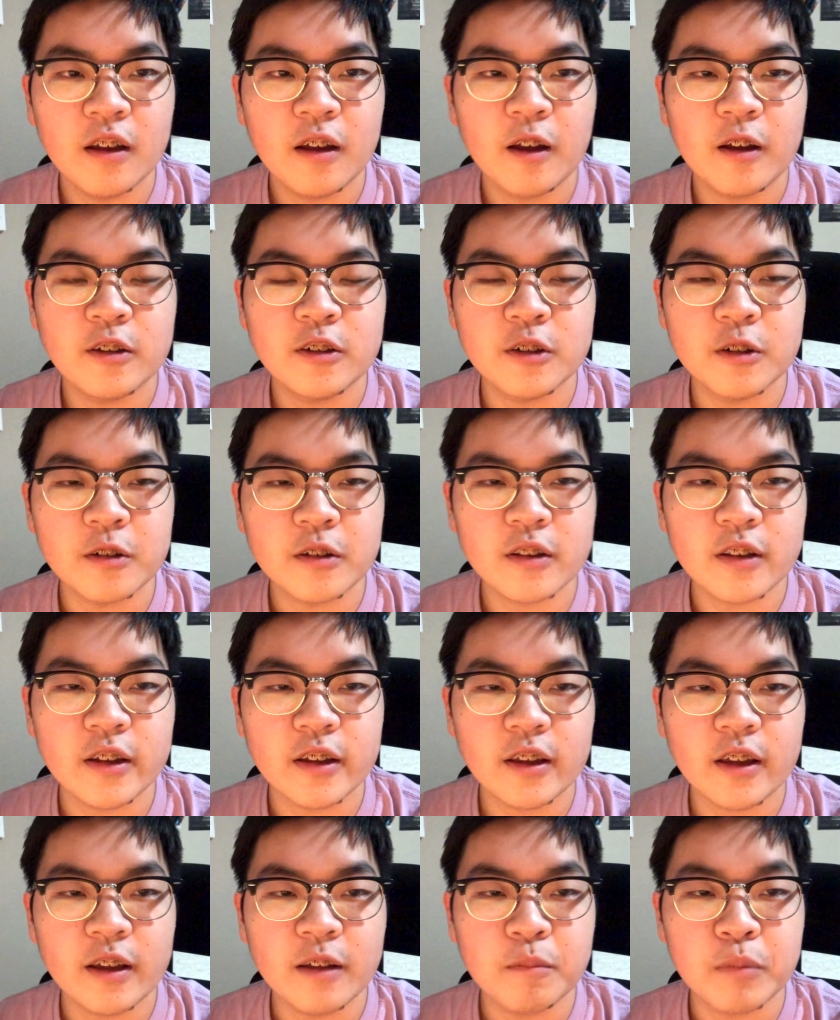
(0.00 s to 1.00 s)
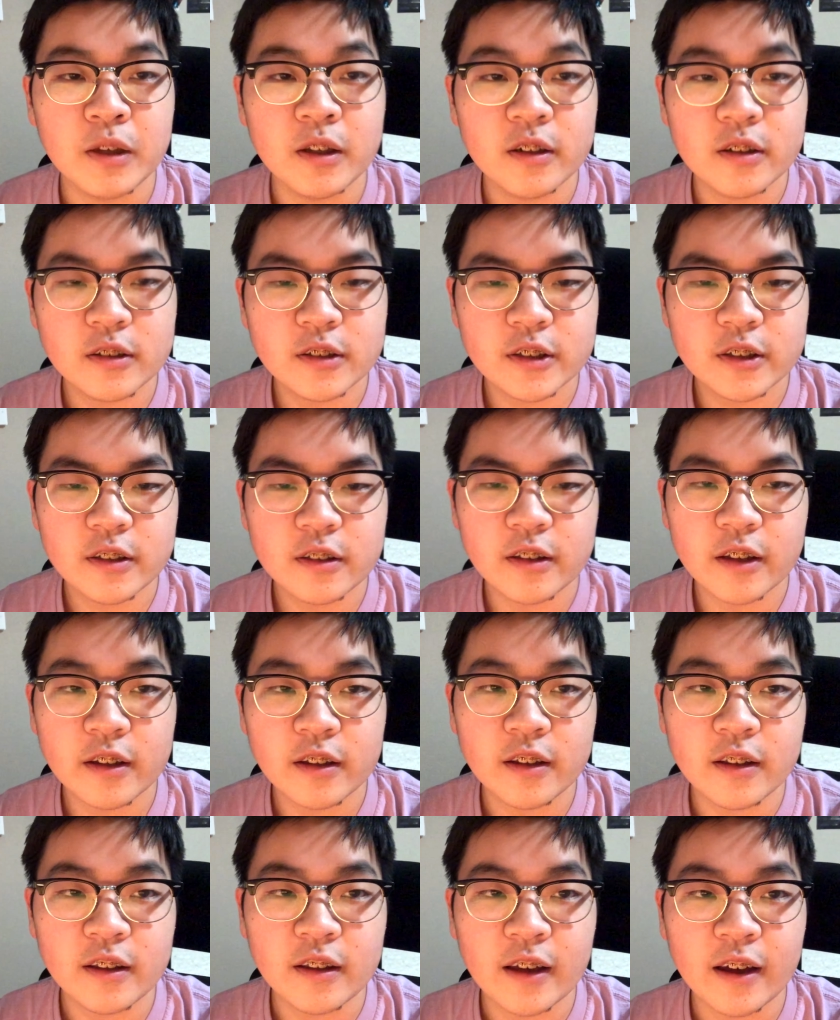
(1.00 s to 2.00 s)
joke like a peanut jig that
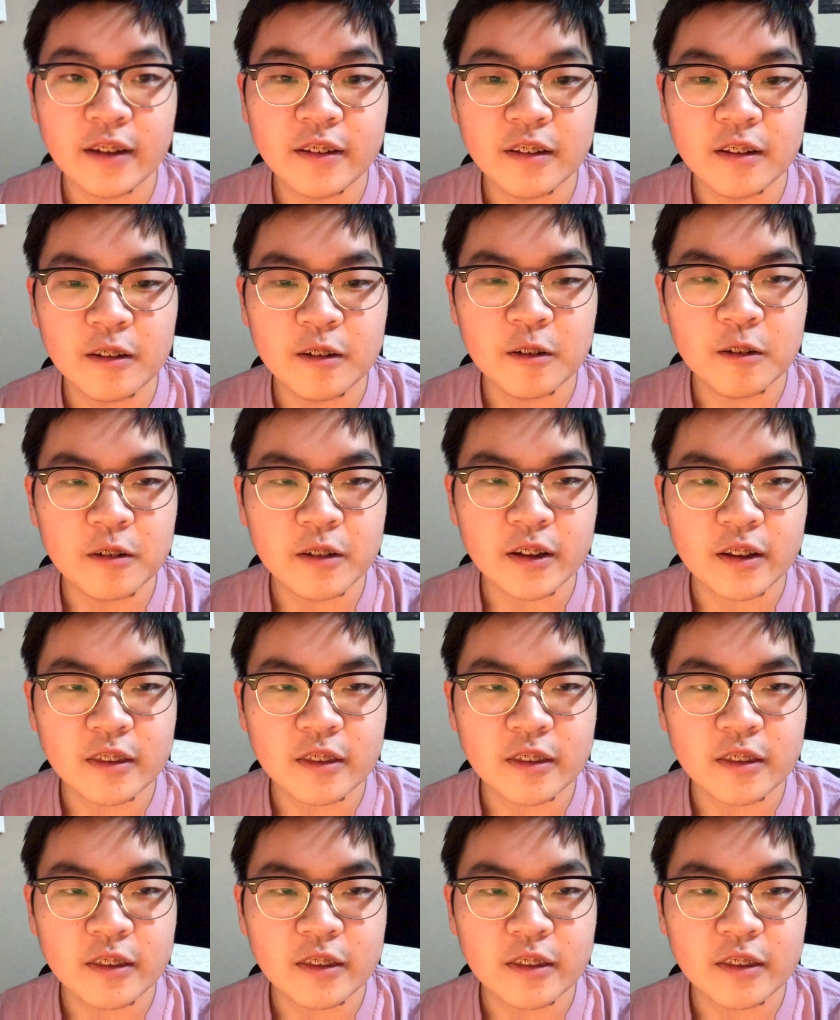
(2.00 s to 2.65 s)
he has a little like